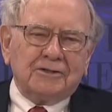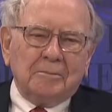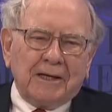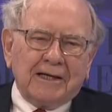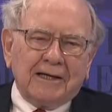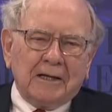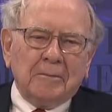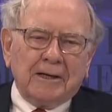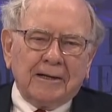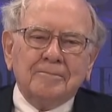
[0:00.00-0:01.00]
isn't making any
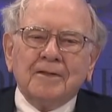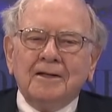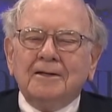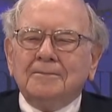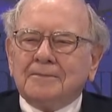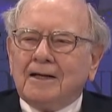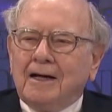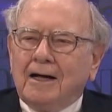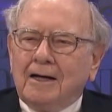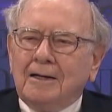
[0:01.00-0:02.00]
money,
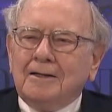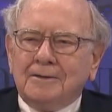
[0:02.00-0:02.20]
uh,